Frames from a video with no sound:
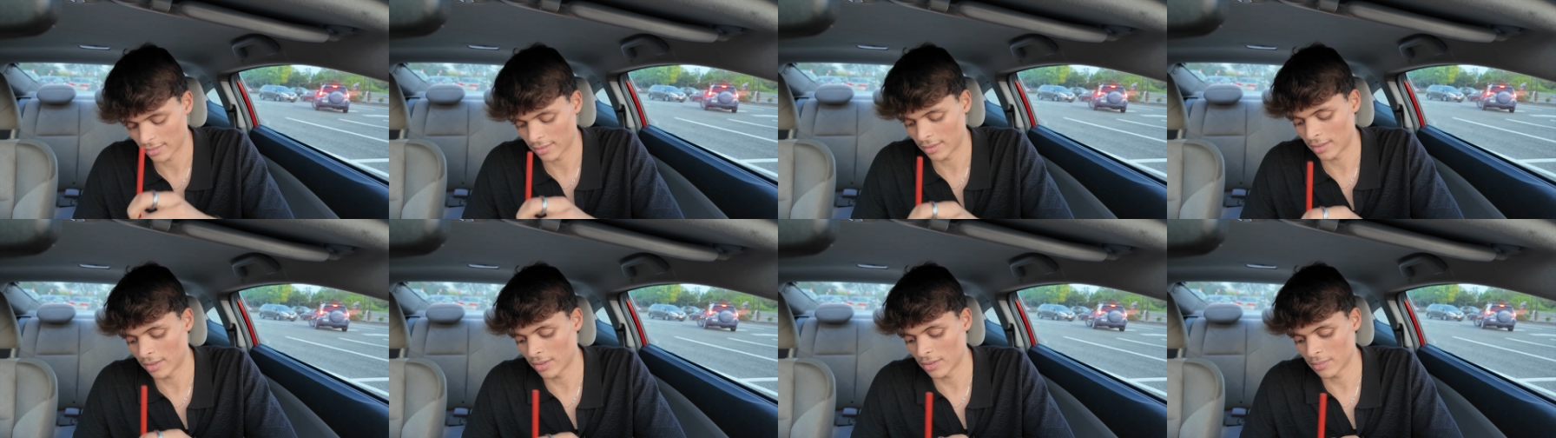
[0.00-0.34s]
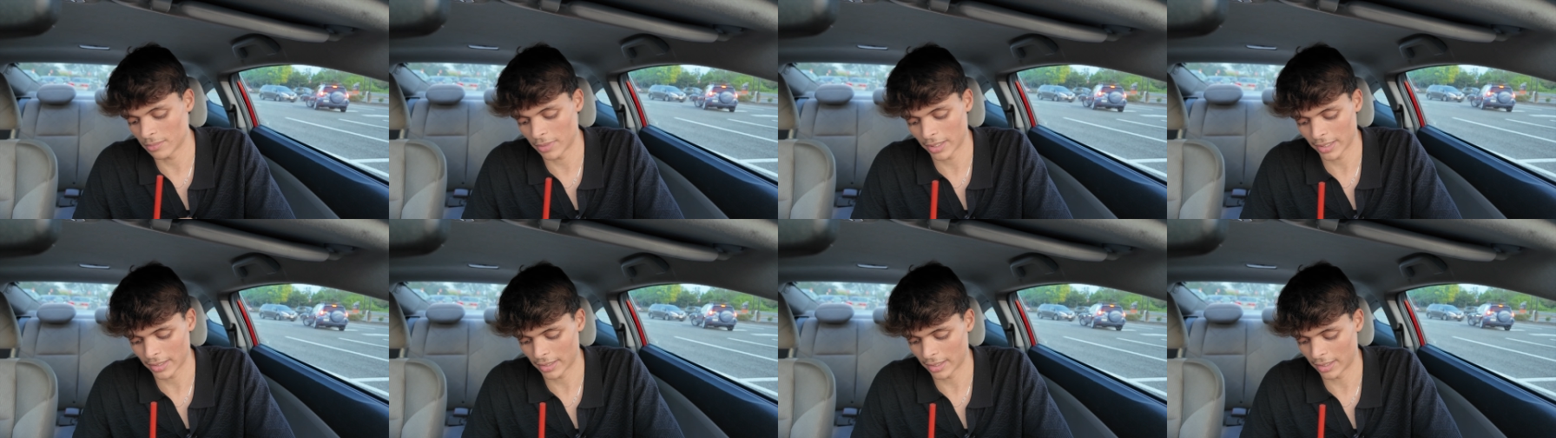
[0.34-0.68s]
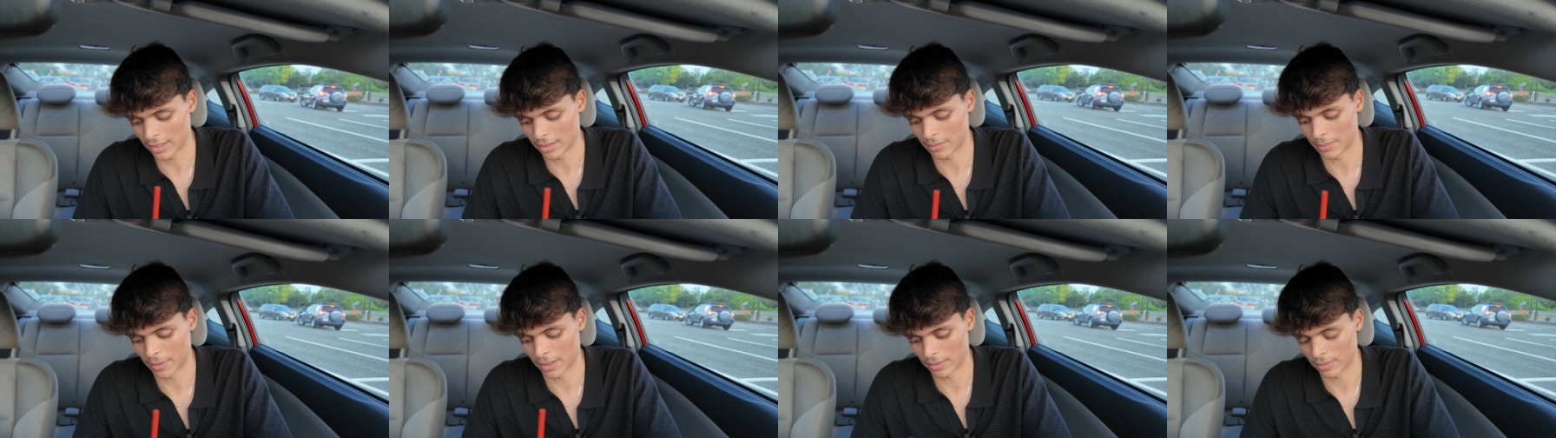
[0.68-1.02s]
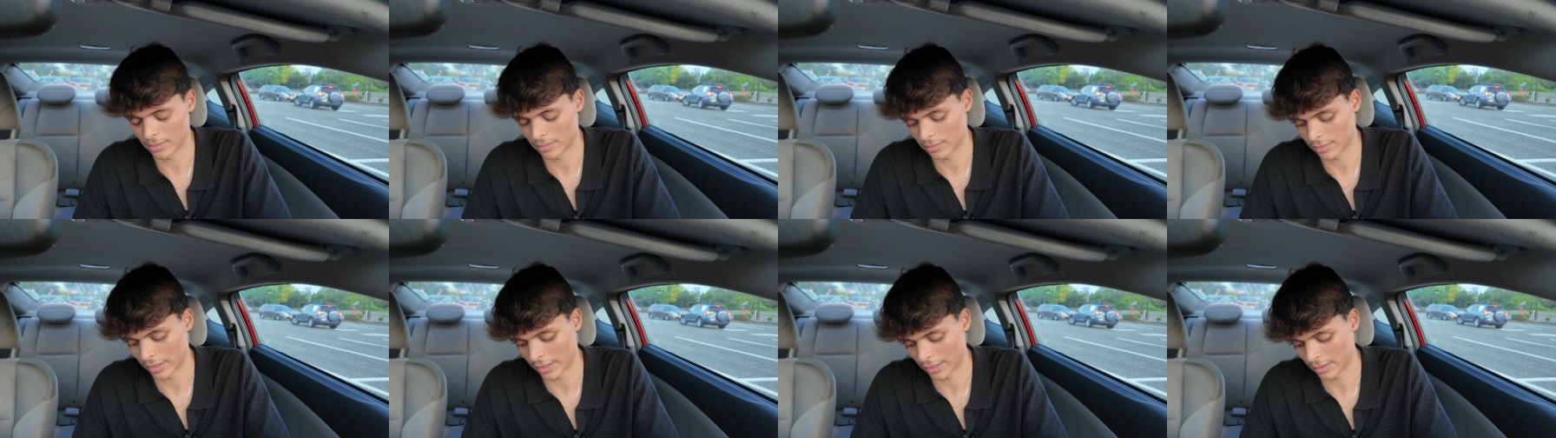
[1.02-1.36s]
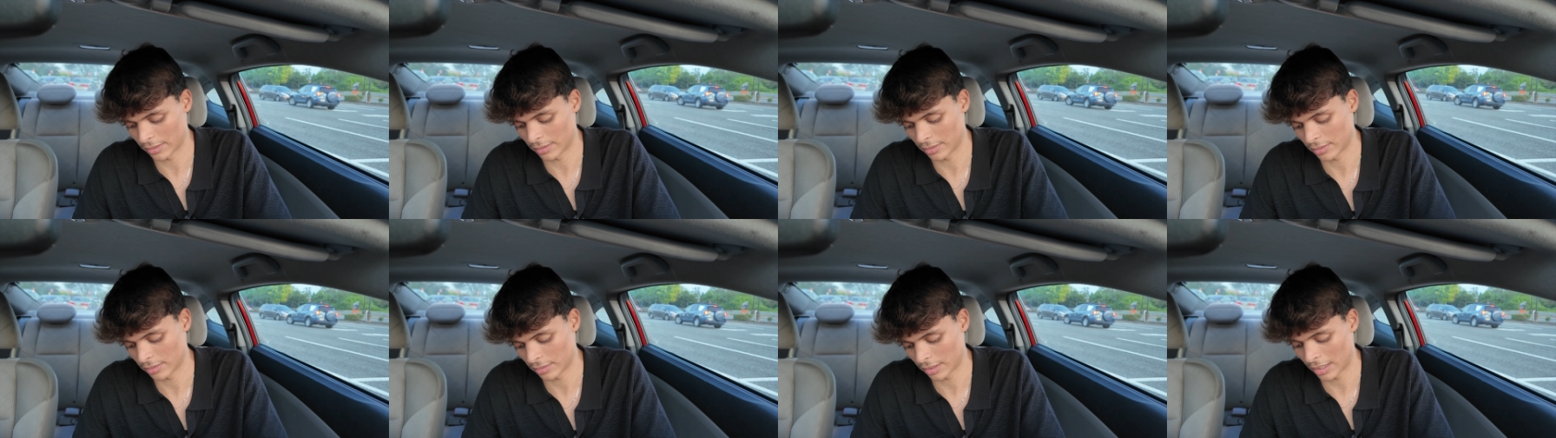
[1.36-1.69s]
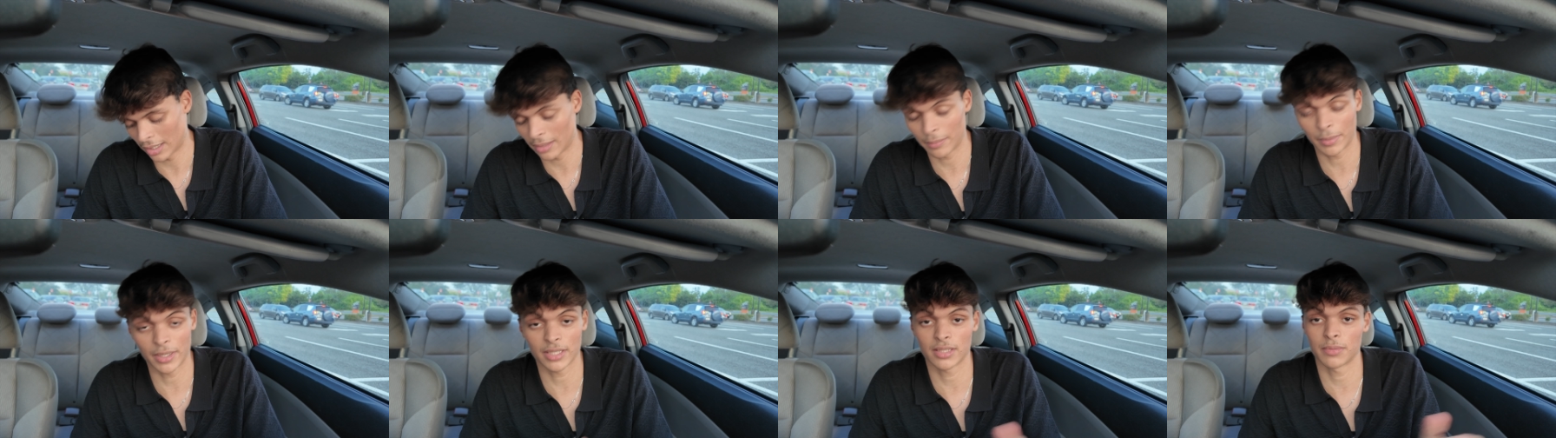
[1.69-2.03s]
Oh my God, bro. Like,
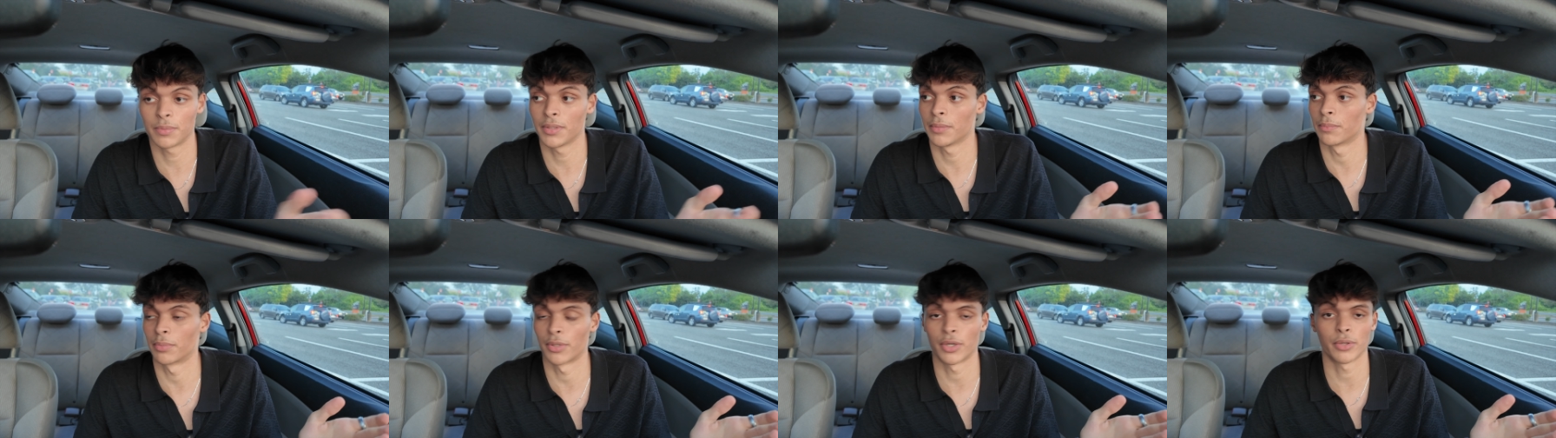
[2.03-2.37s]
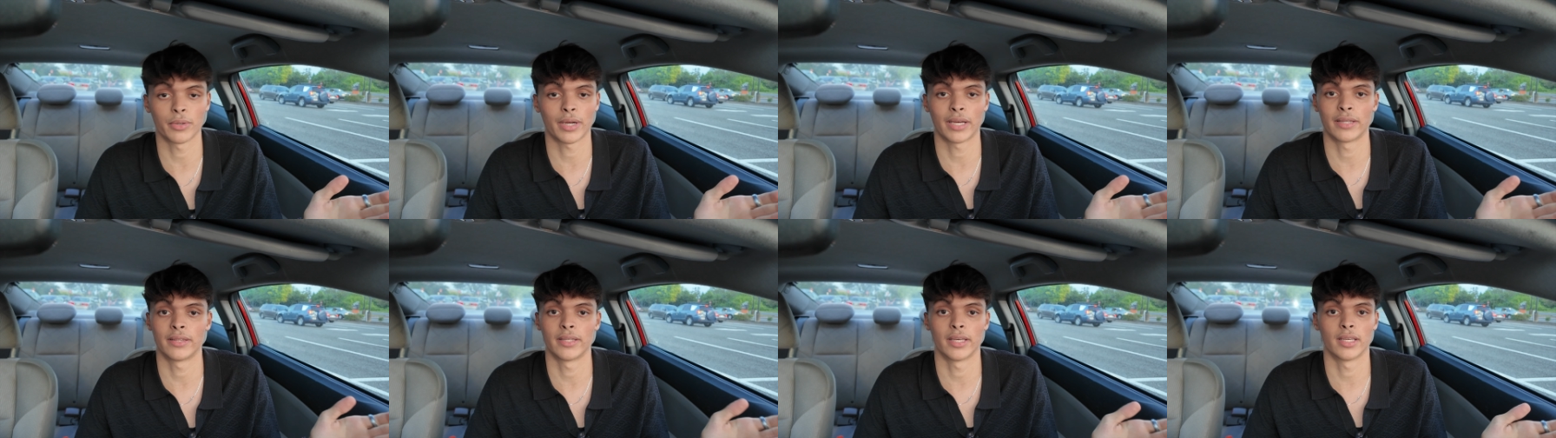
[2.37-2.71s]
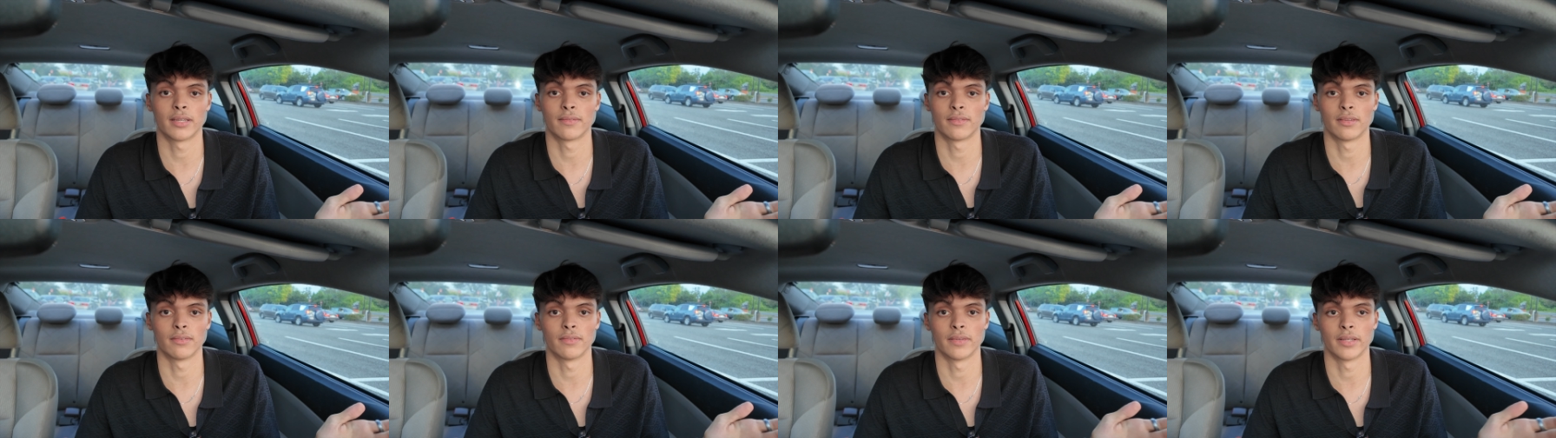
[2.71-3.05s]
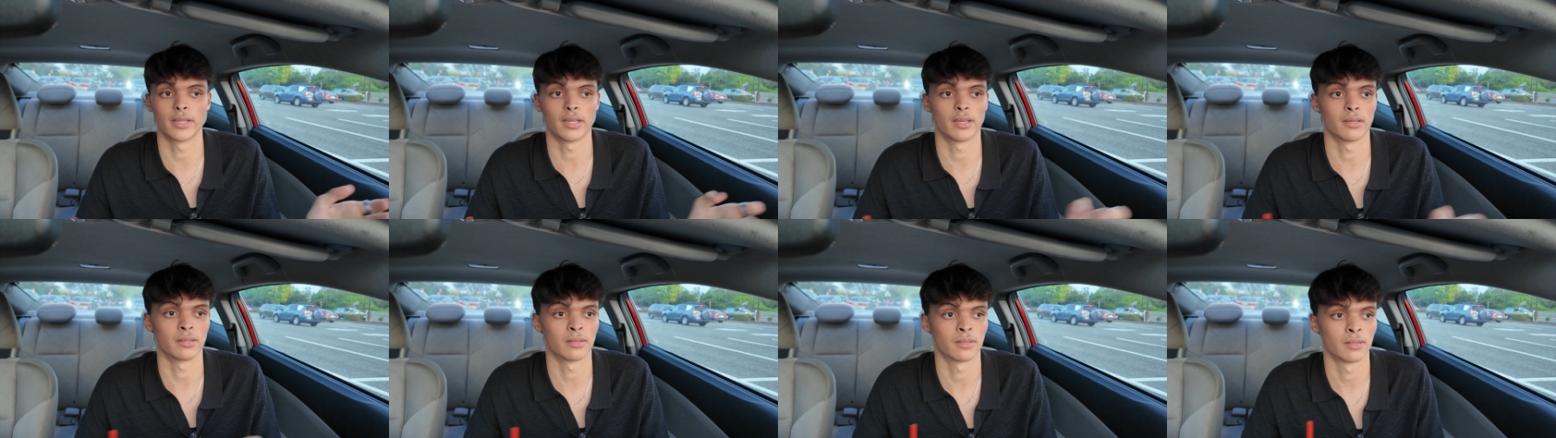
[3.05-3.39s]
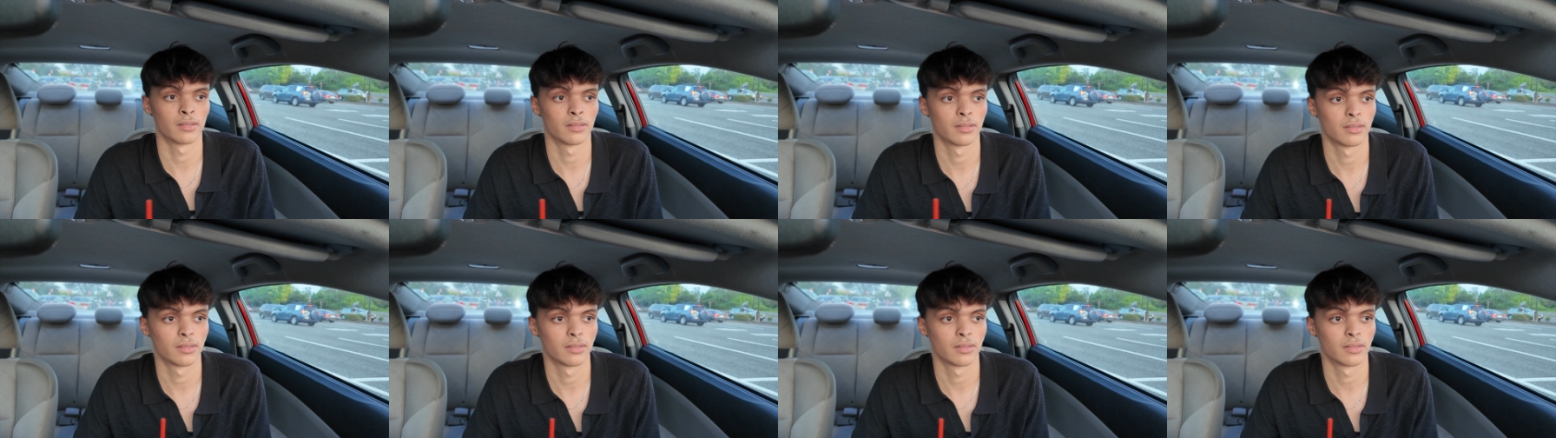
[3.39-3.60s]
I'm about to be broke at the end of the video.